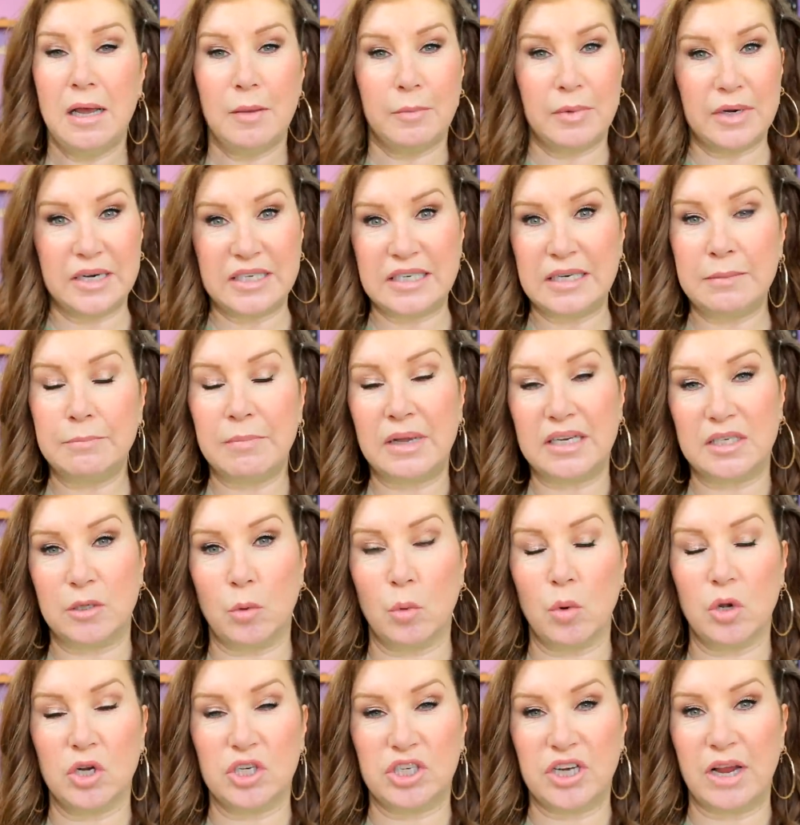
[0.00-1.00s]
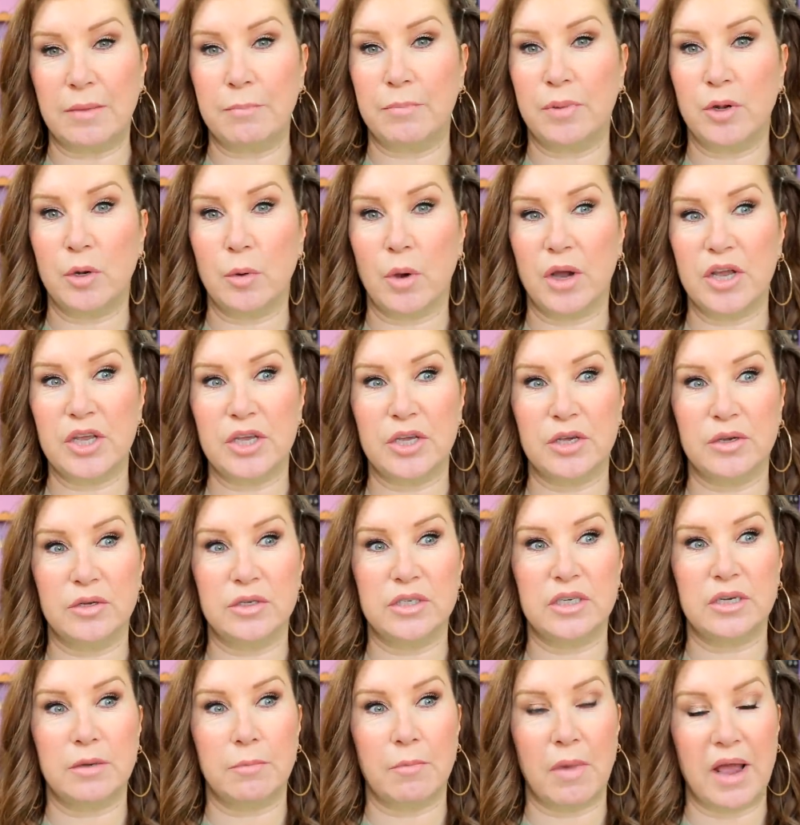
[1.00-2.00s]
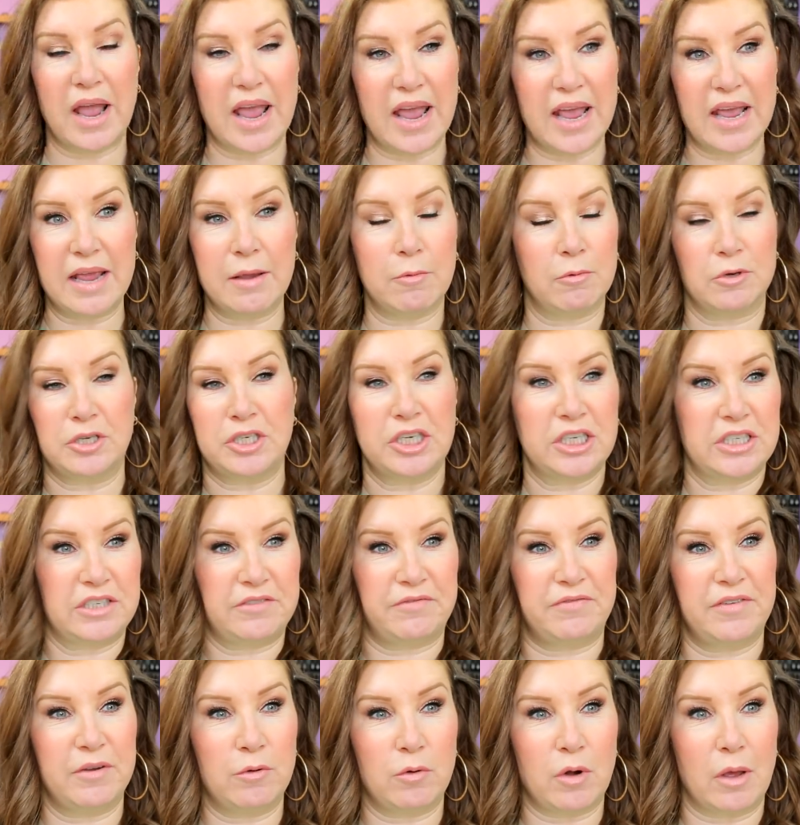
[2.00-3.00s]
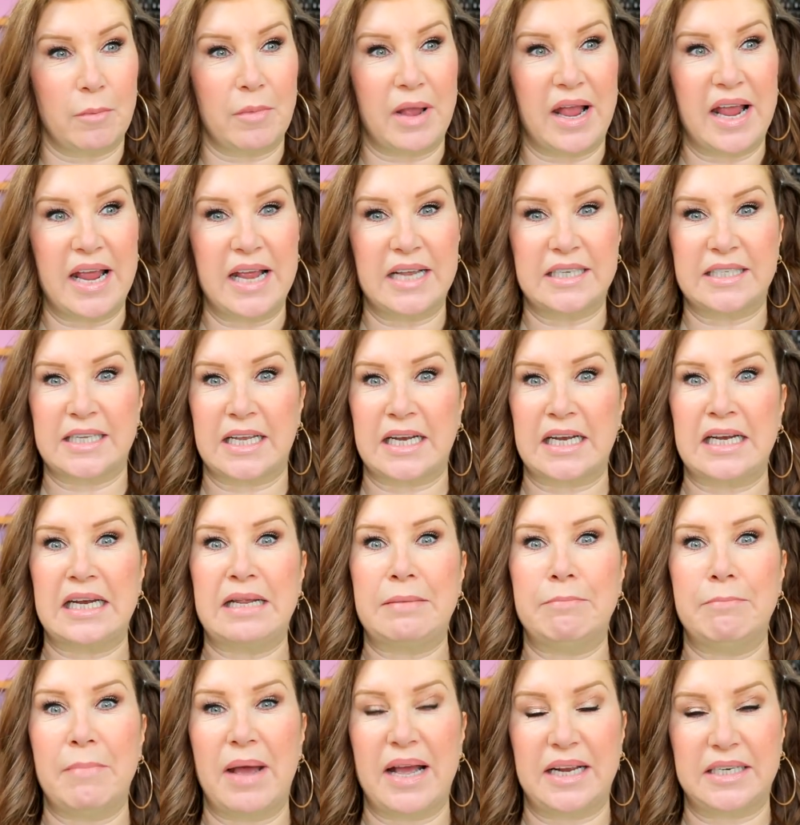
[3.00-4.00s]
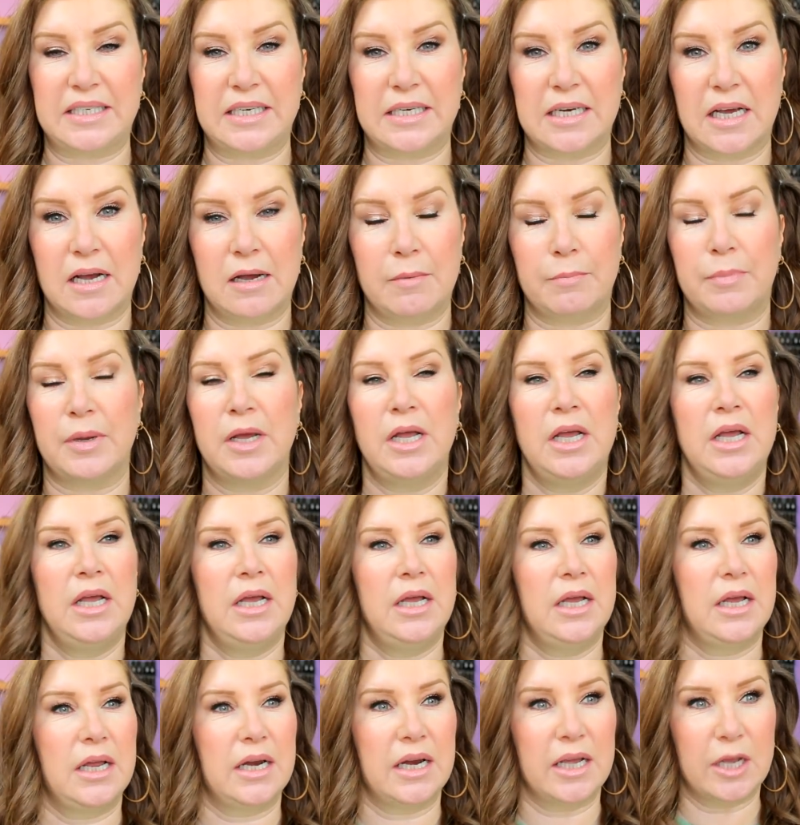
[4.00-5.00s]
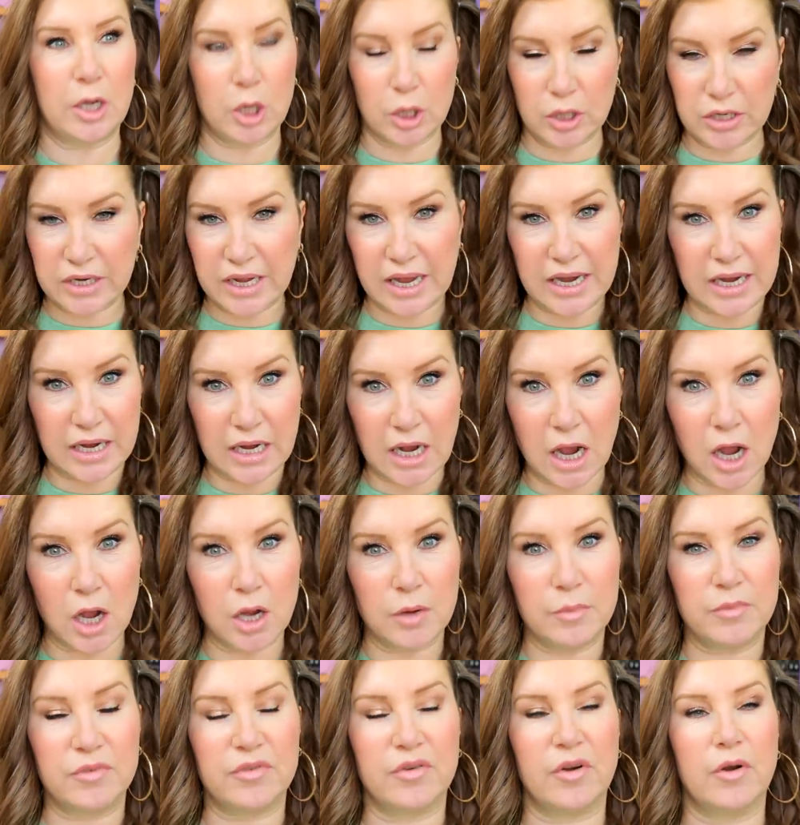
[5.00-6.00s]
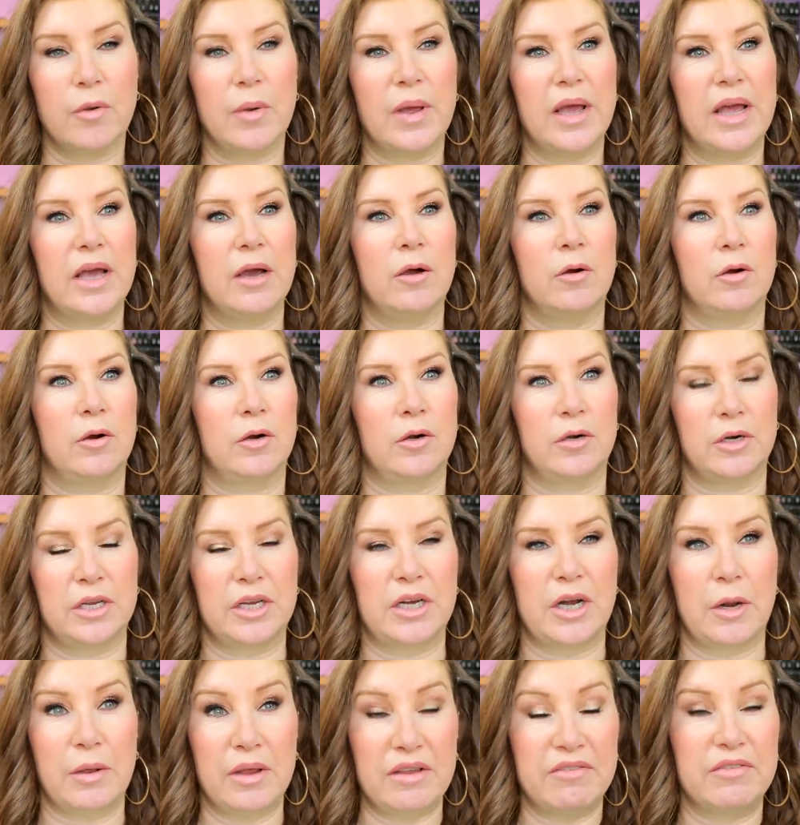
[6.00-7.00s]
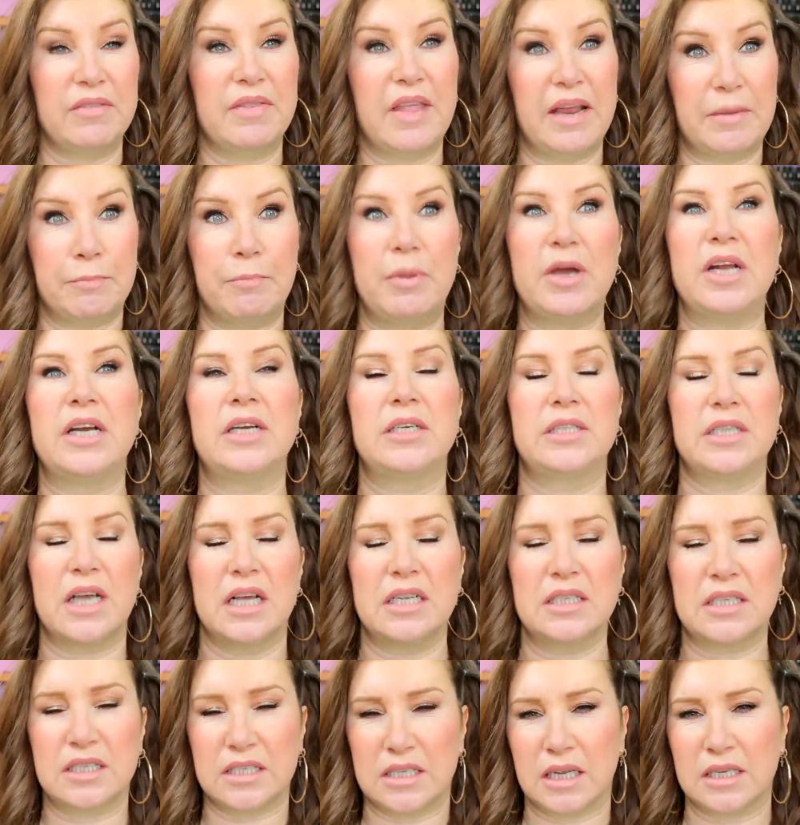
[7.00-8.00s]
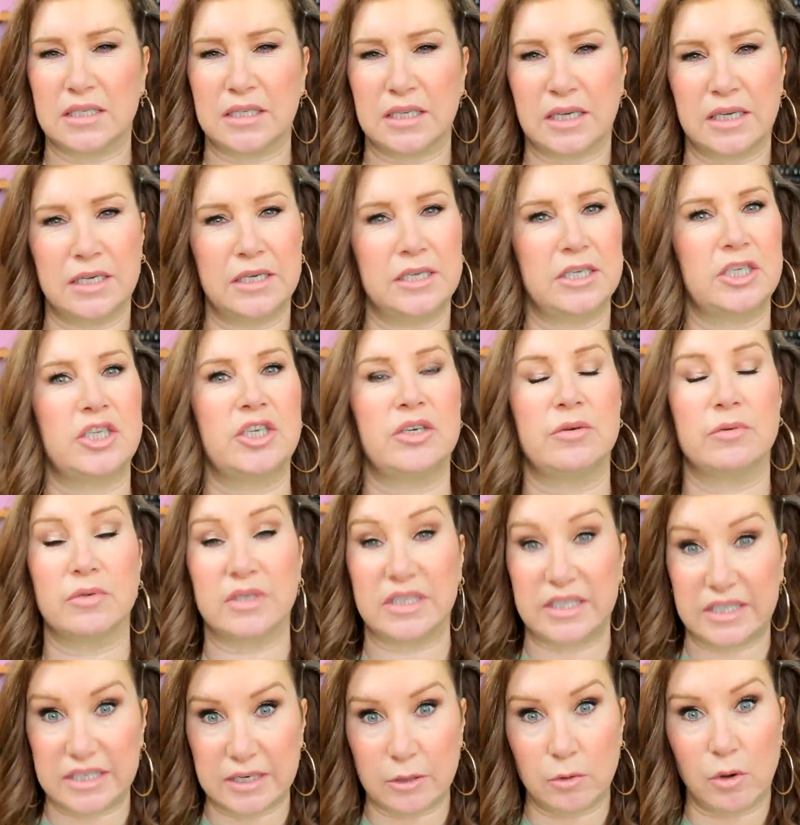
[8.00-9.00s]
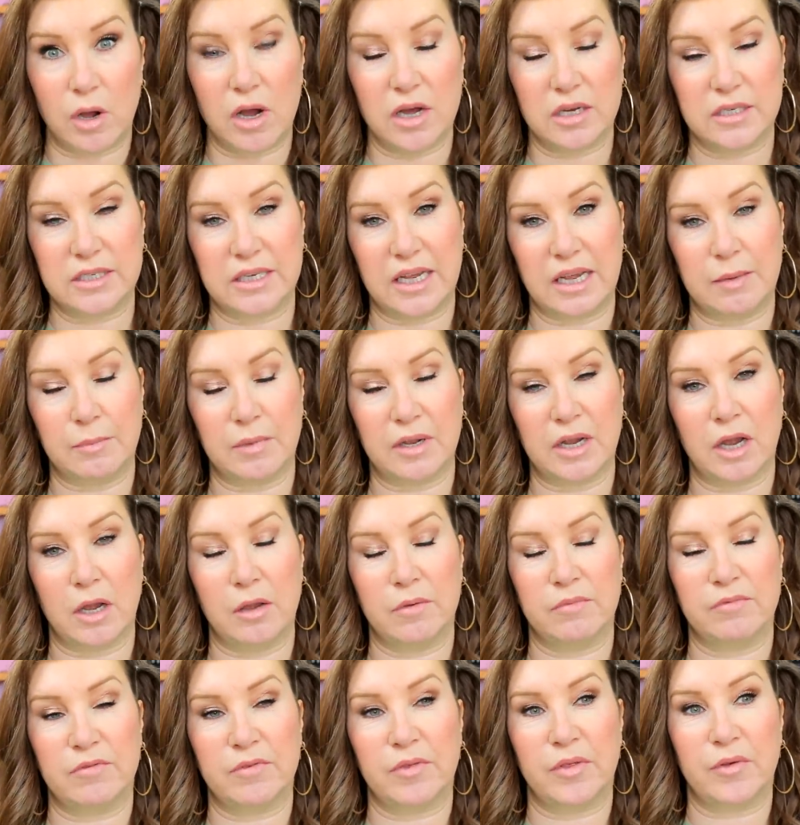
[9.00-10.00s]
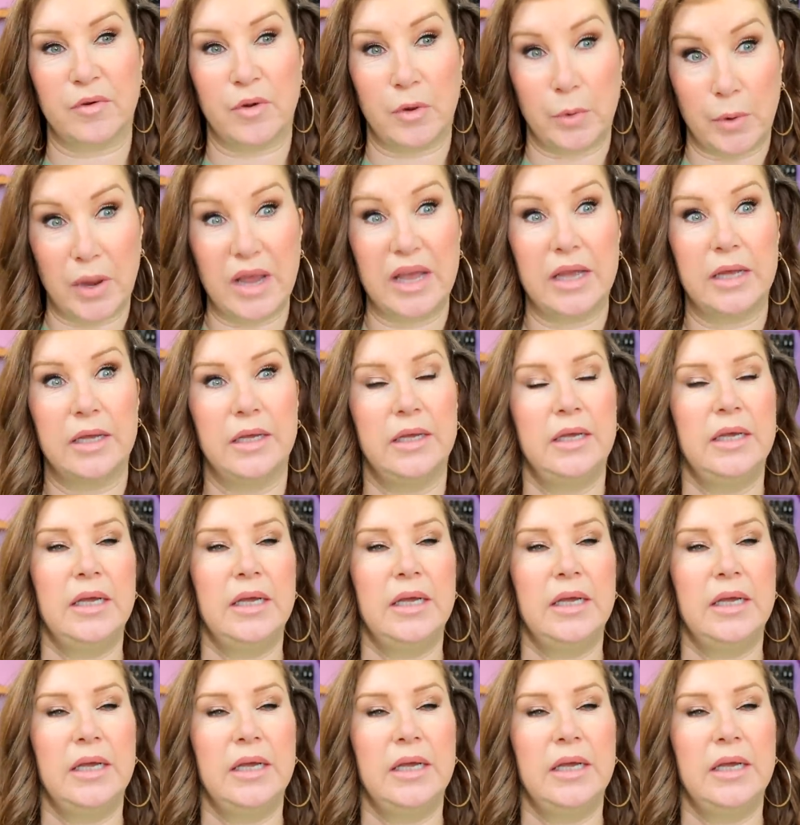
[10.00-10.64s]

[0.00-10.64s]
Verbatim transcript: But it didn't matter what shampoo I used, my hair, it would just feel like my hair suddenly matted up and I couldn't get a comb through it. Or, you know, even then putting tons and tons of conditioner, it was still hard to get my comb through it.